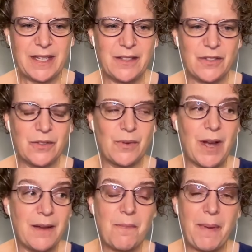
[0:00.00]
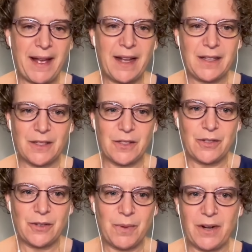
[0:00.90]
is to unpack the
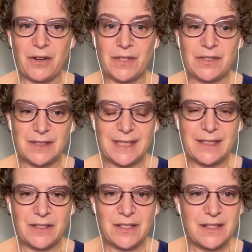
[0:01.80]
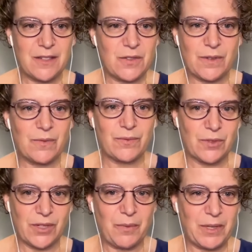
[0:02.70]
term artificial intelligence and to sort of
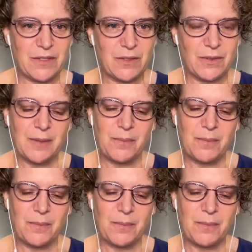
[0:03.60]
look at what it's doing.